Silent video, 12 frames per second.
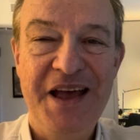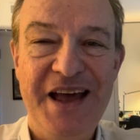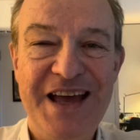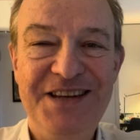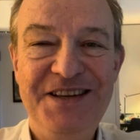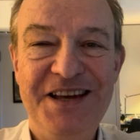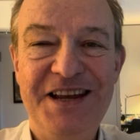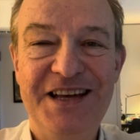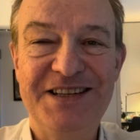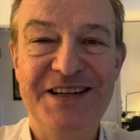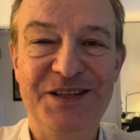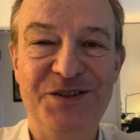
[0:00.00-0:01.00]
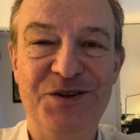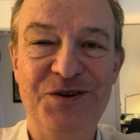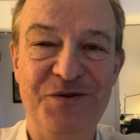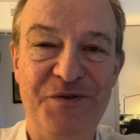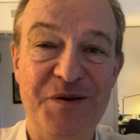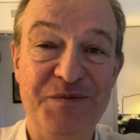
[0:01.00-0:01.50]
Etienne has little to
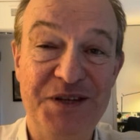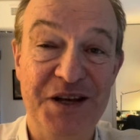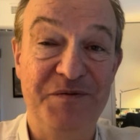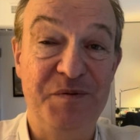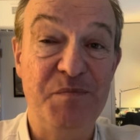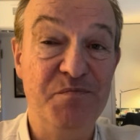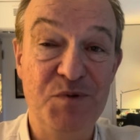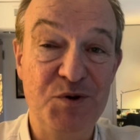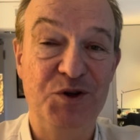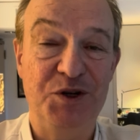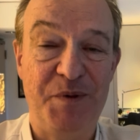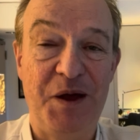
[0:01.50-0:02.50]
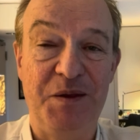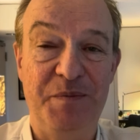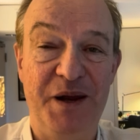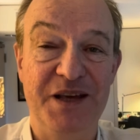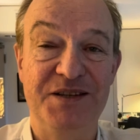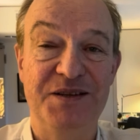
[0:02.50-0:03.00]
do for himself but mooch about the
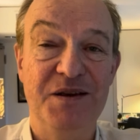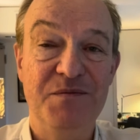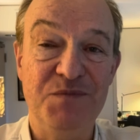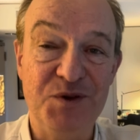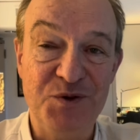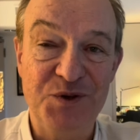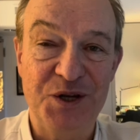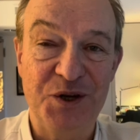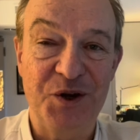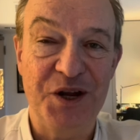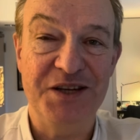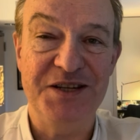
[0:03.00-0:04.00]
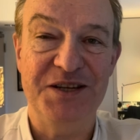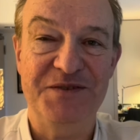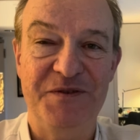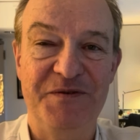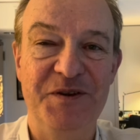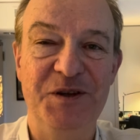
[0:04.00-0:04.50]
place, musing on ideas
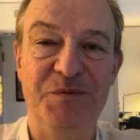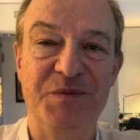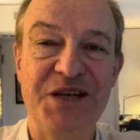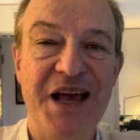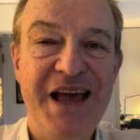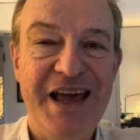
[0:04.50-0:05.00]
for films.